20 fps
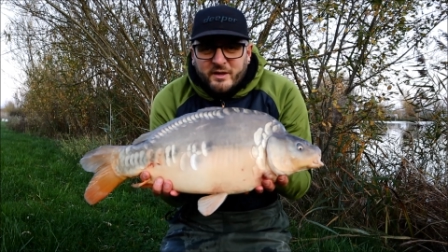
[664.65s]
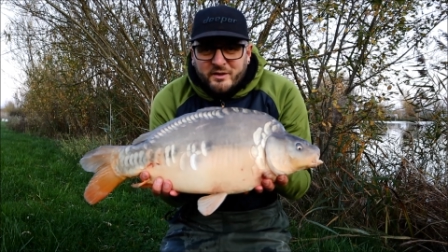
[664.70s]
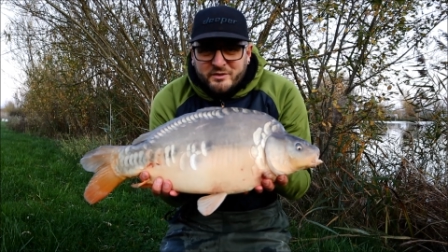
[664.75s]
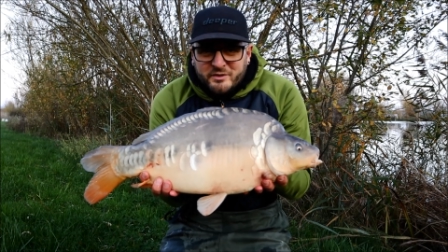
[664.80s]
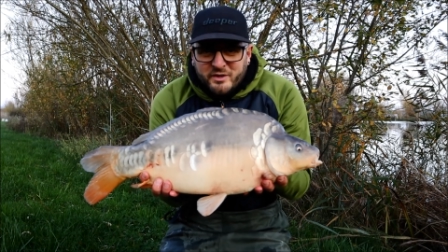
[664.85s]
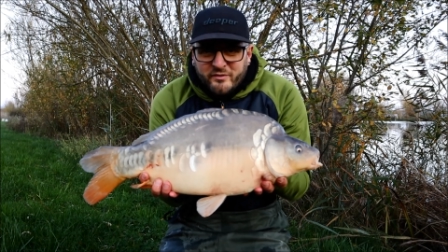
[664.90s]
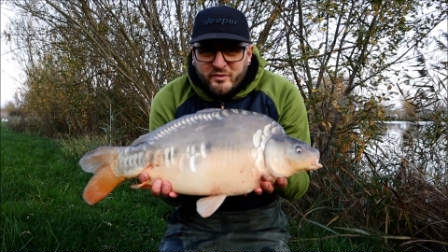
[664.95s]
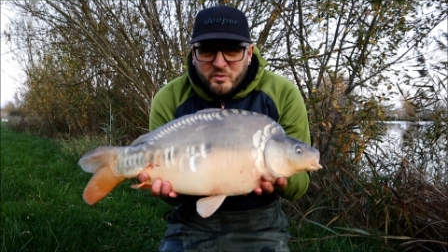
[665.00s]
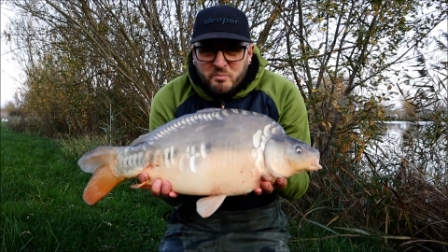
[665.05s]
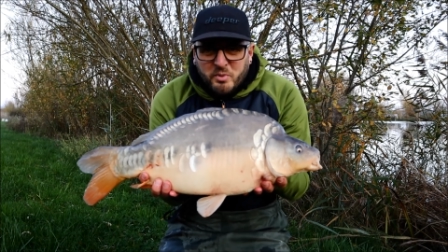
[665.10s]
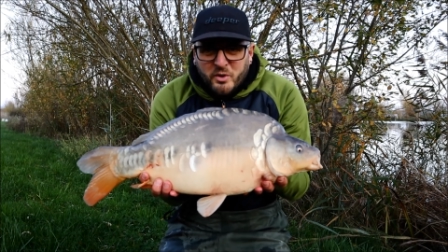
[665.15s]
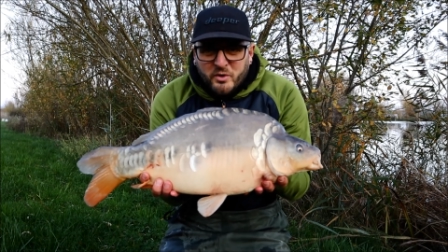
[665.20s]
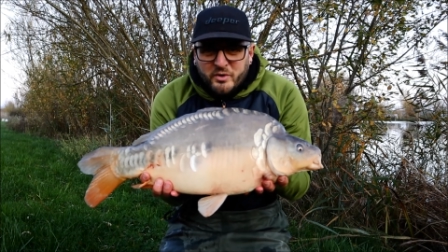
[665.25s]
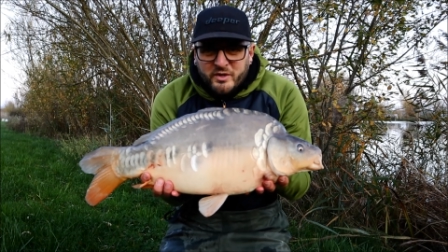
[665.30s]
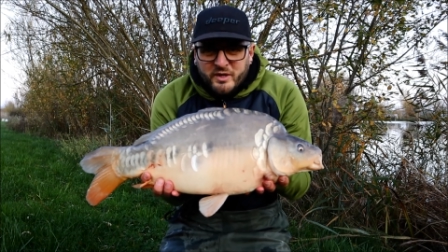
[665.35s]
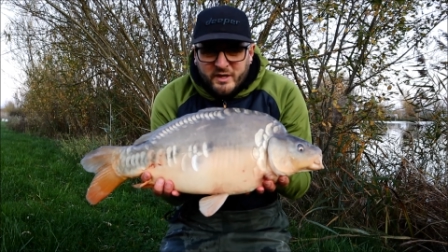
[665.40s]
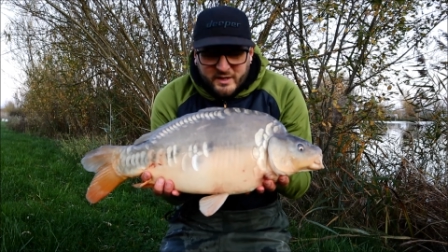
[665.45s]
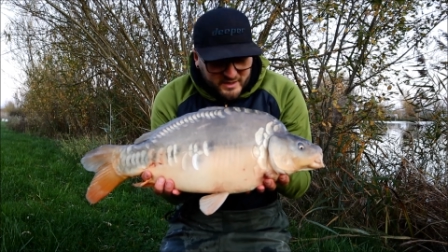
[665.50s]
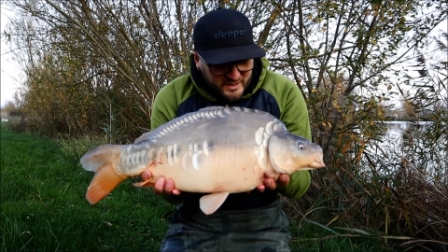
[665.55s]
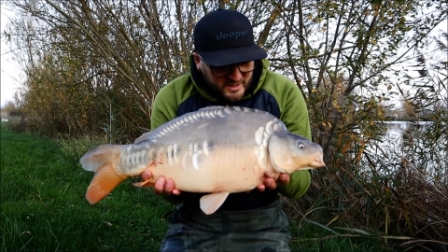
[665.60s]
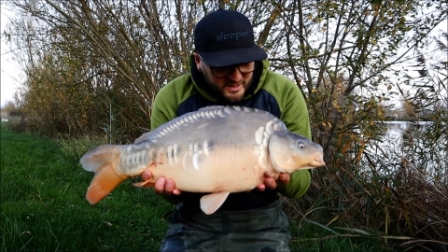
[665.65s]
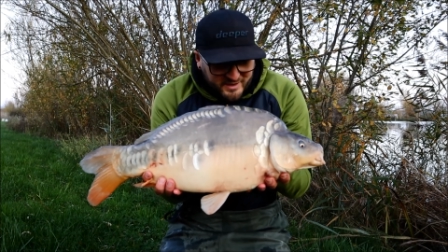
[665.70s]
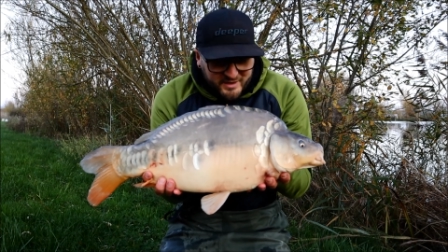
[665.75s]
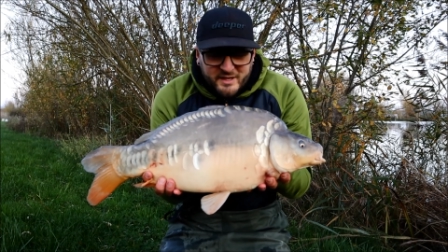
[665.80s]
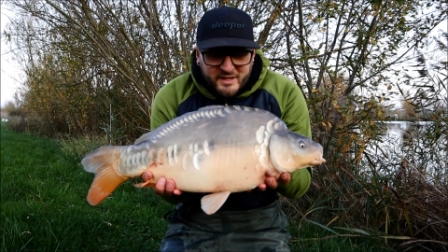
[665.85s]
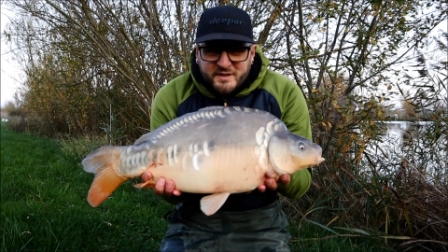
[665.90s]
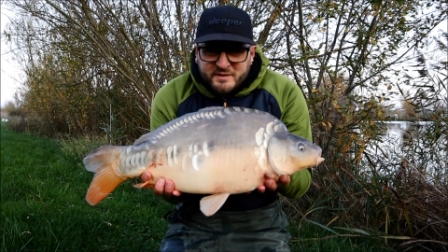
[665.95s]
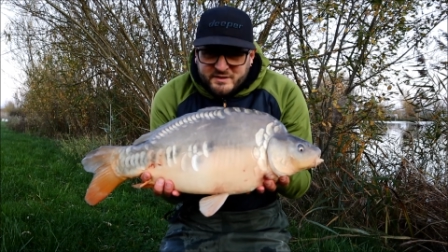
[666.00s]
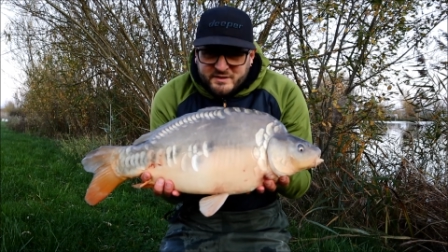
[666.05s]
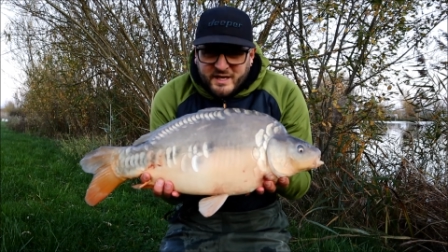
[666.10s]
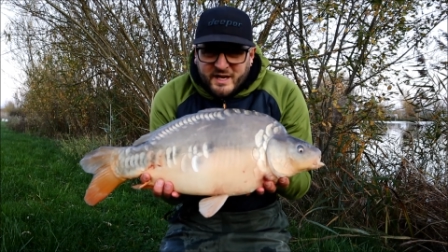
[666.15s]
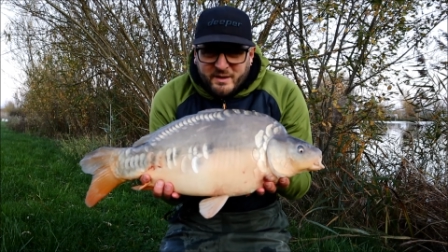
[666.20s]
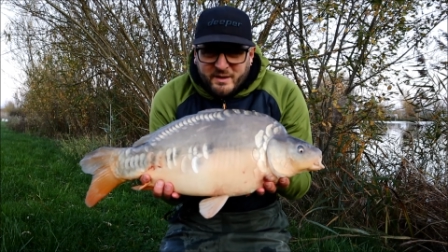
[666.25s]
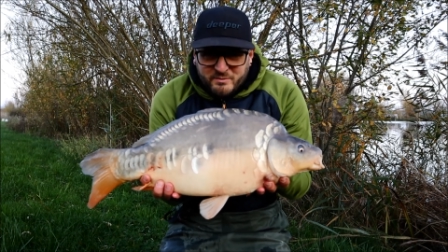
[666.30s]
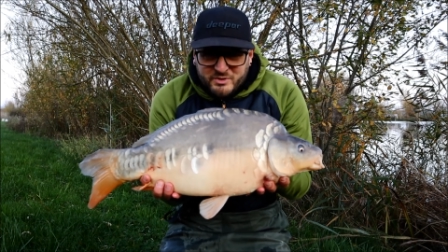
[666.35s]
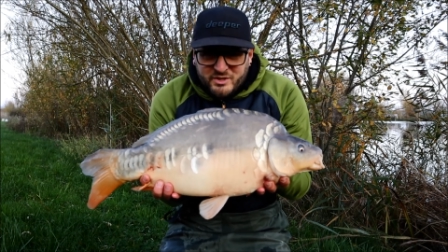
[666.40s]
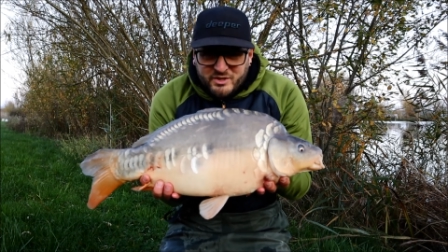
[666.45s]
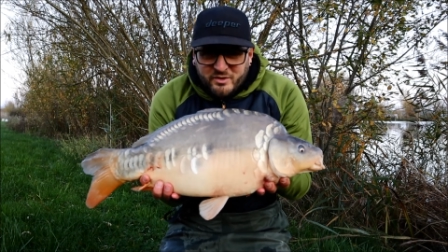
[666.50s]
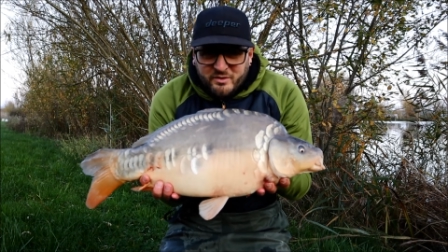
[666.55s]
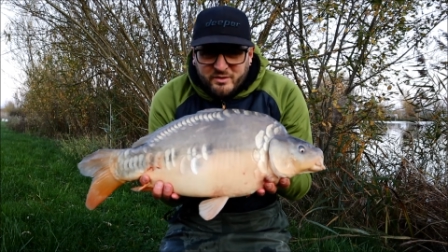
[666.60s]
Another bite. He is
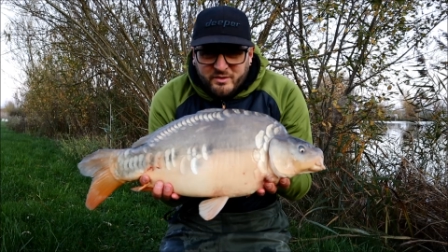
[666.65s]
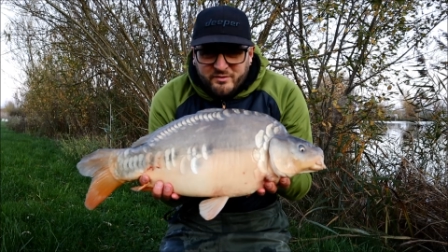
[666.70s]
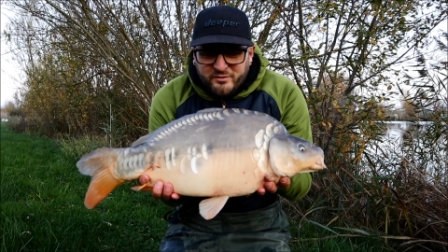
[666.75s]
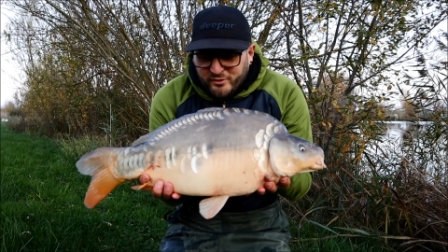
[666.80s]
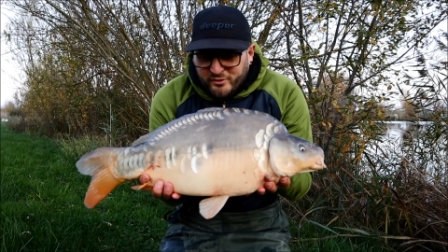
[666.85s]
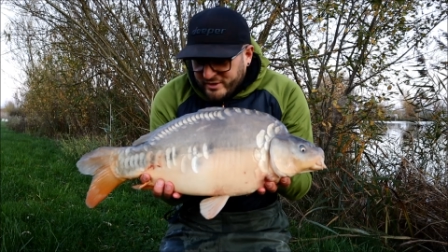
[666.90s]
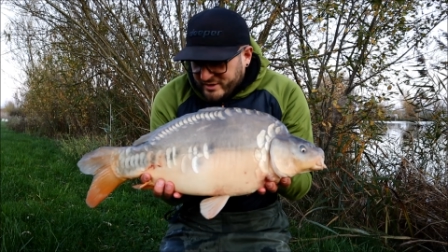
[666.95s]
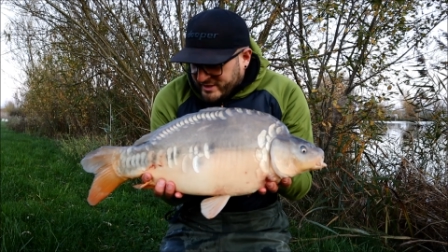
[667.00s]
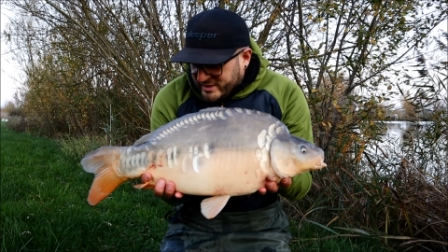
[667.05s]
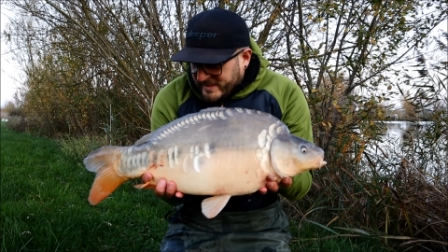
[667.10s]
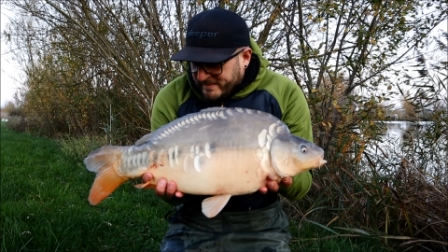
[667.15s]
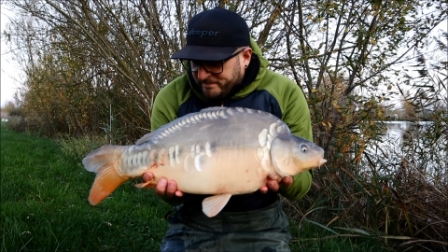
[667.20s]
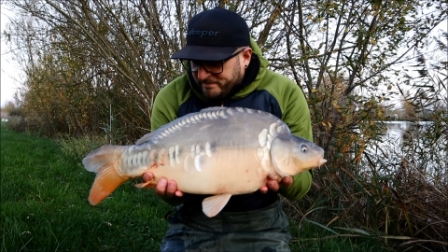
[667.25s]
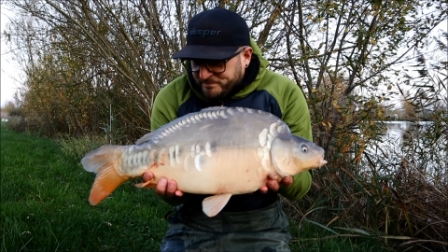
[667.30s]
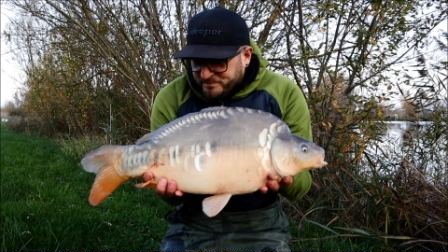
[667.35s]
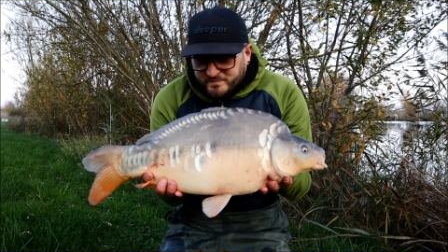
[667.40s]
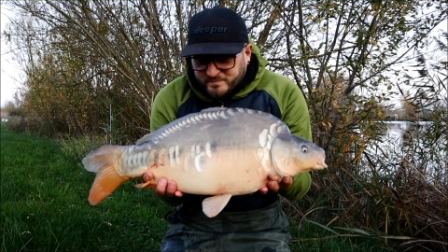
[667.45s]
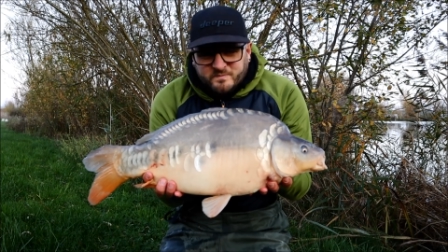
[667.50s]
absolutely freezing.